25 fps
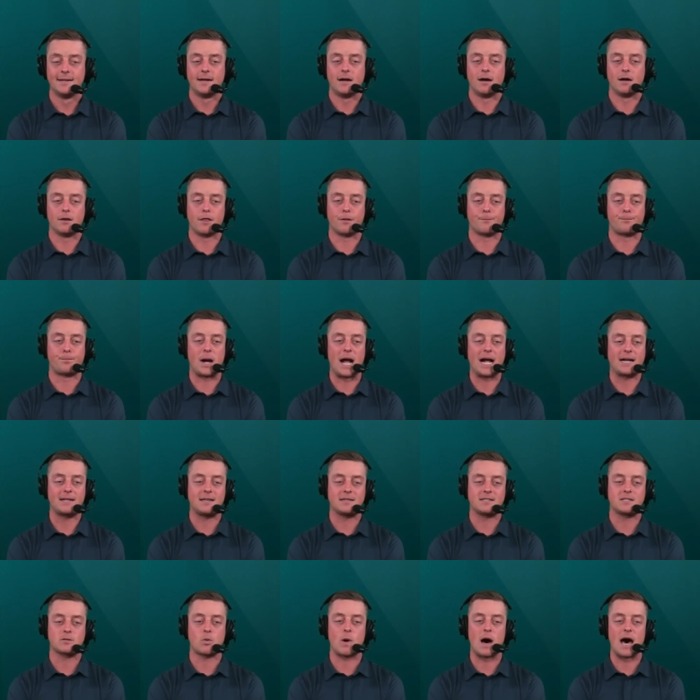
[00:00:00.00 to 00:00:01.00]
onto the
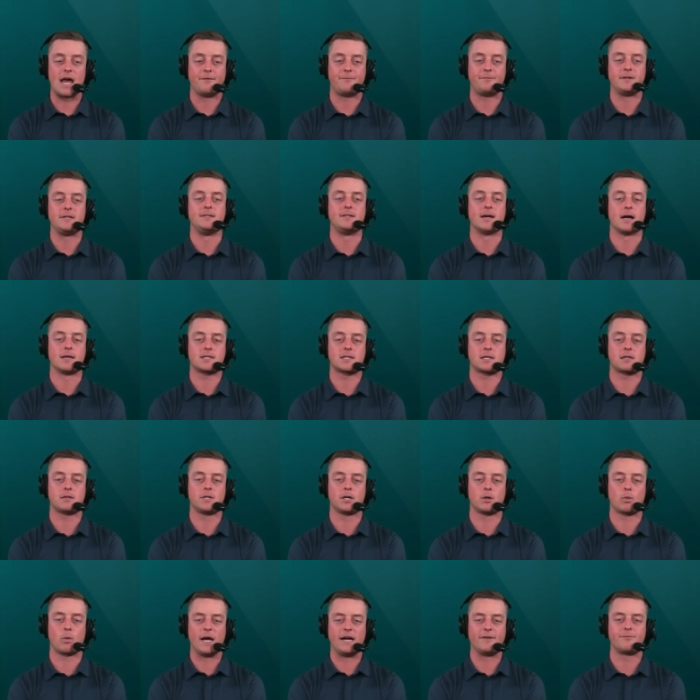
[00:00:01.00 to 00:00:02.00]
practice squad if he does
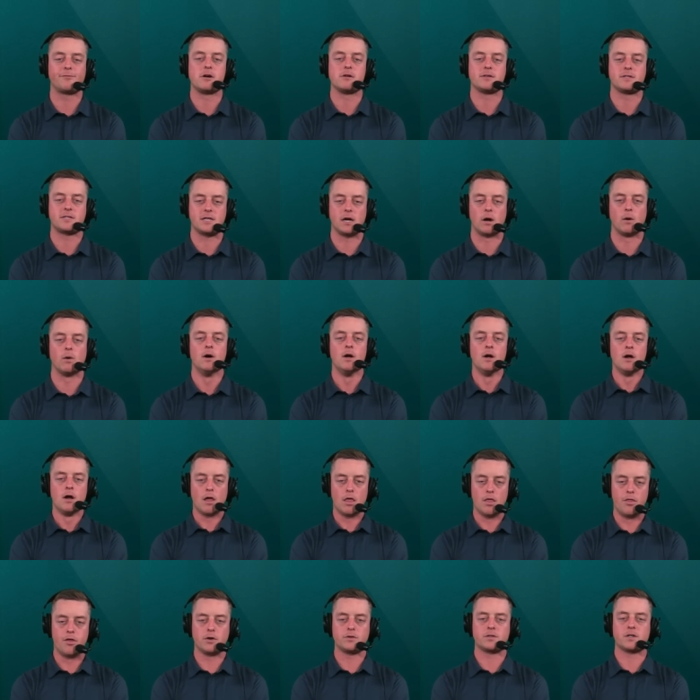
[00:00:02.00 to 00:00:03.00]
clear waivers. So
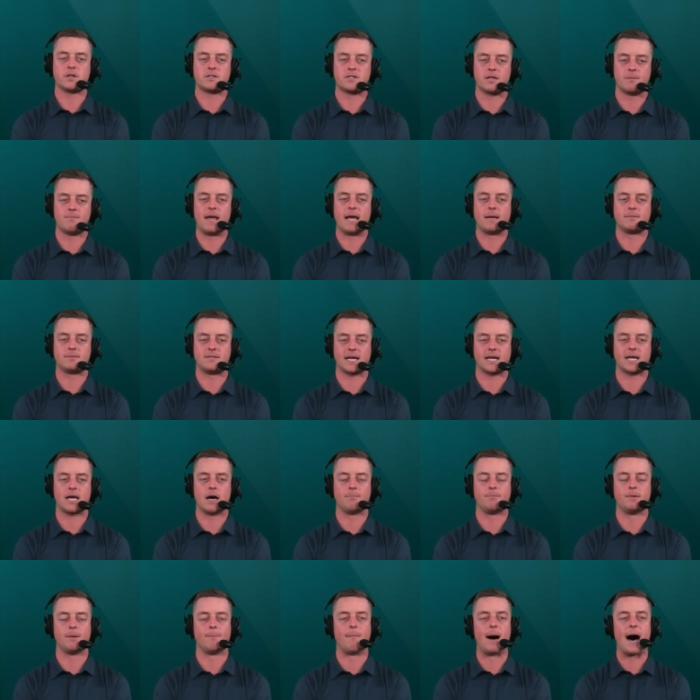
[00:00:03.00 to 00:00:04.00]
those are some names that
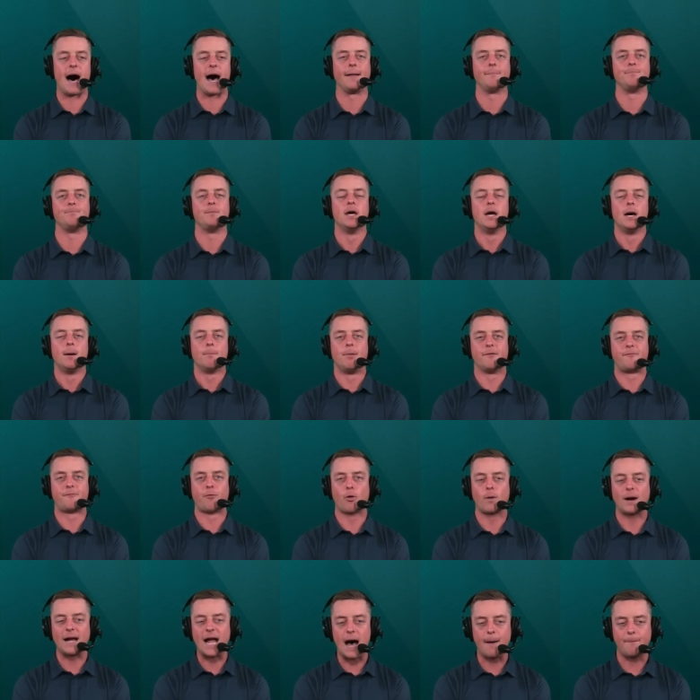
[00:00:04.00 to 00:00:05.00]
come to mind.
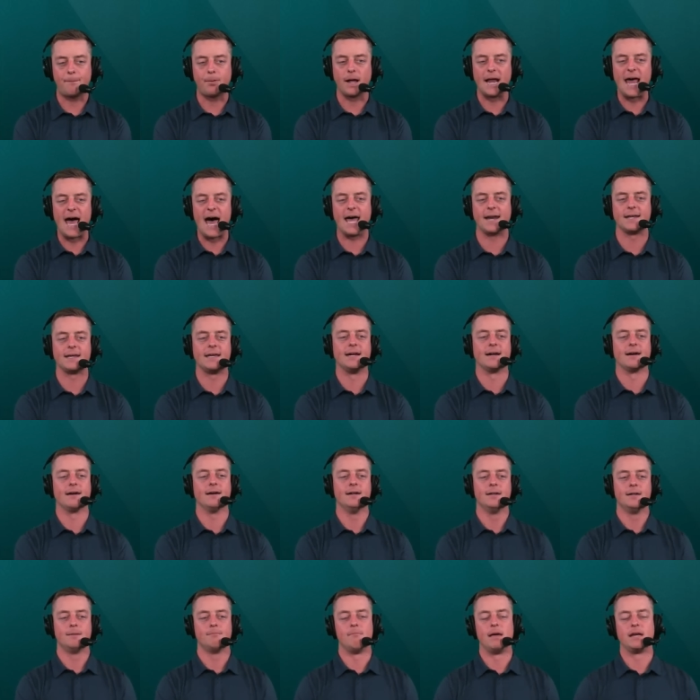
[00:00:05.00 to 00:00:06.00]
Before we hop on out of here,
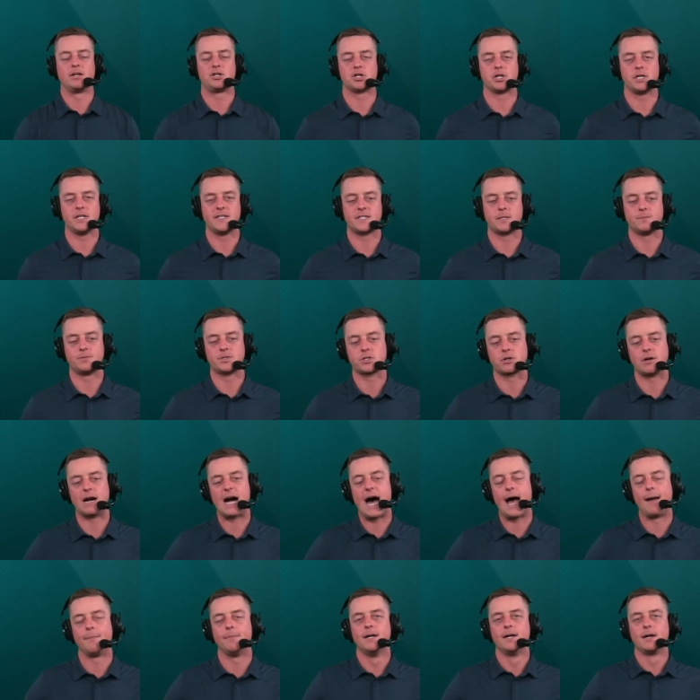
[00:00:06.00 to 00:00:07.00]
make sure you
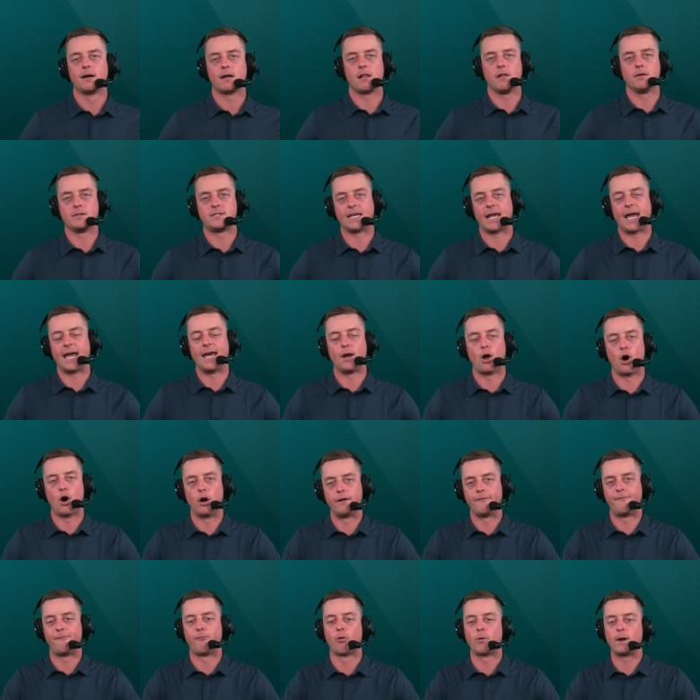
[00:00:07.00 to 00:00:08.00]
subscribe. Closing in
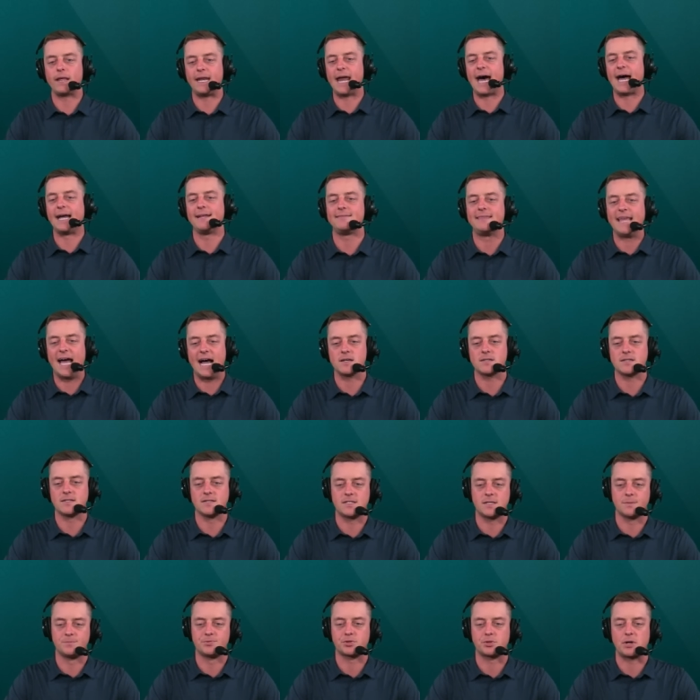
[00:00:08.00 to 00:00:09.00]
on 49,000
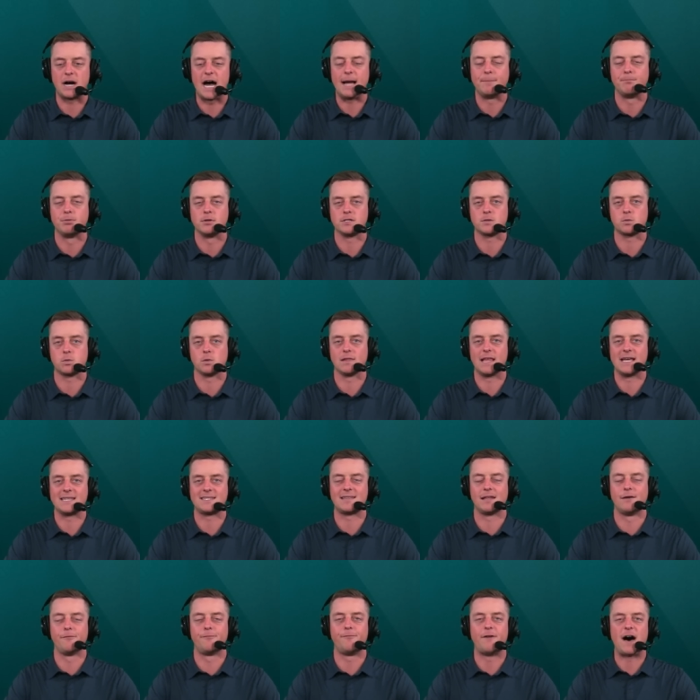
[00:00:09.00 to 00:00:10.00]
subscribers. We're less
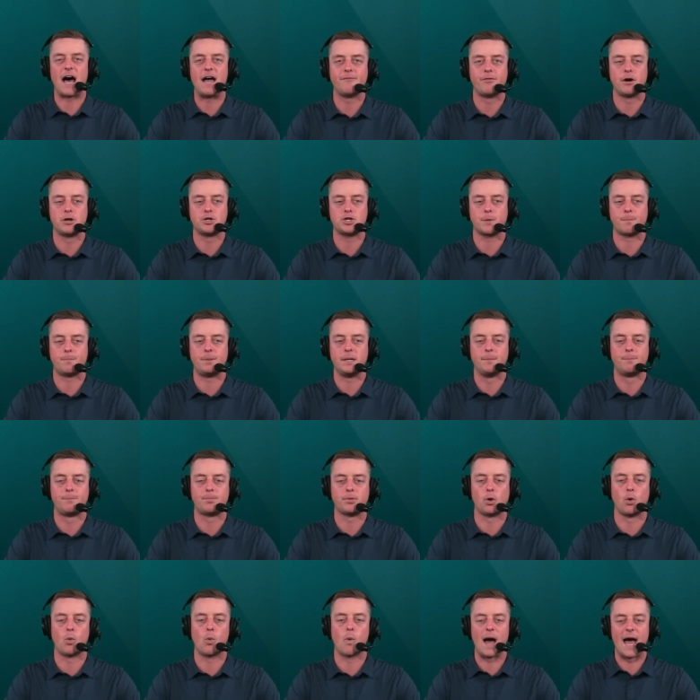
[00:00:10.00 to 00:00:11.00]
than 500
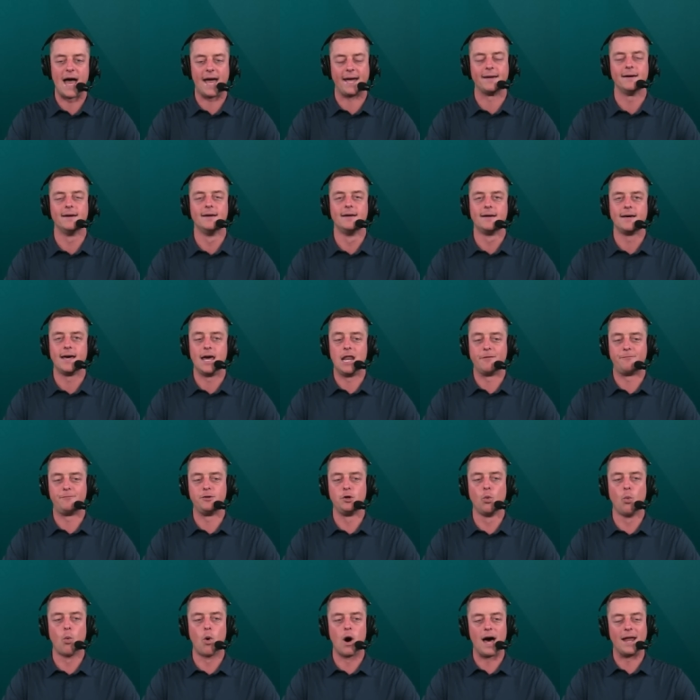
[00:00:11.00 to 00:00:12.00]
people away. And if
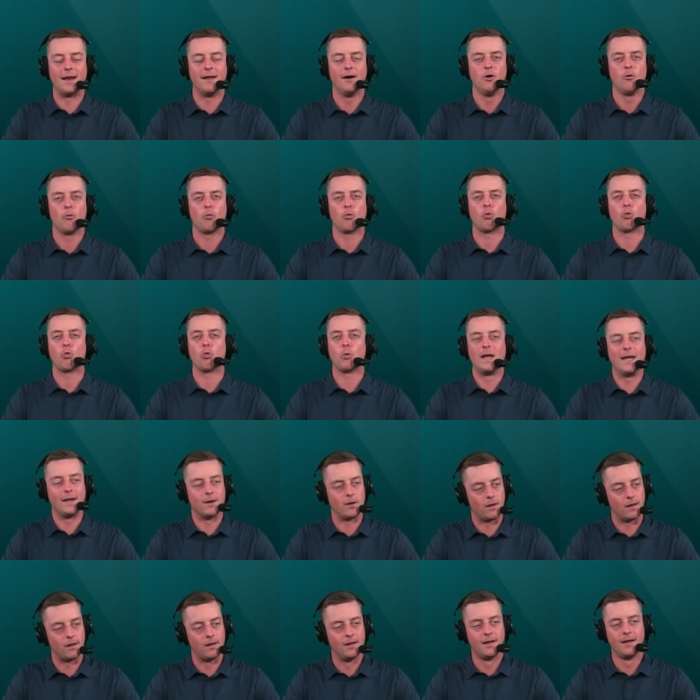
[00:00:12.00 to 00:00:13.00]
you want
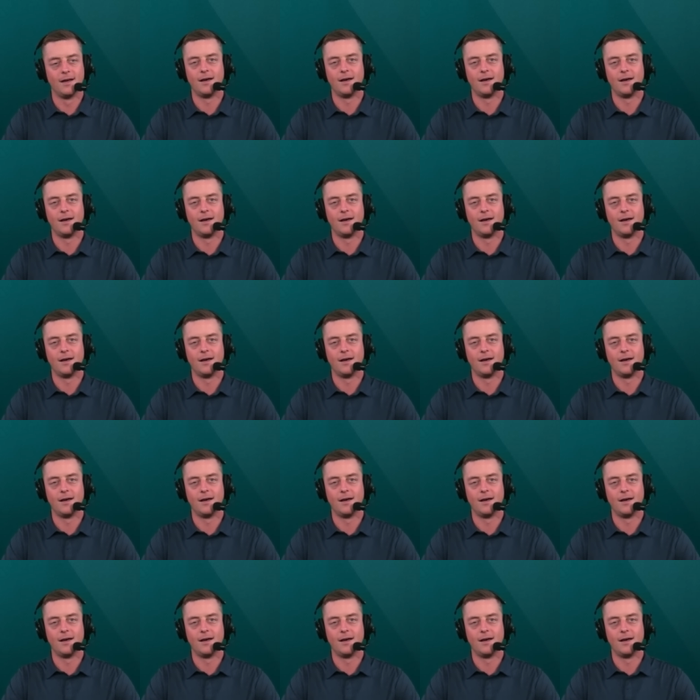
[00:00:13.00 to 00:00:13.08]
real,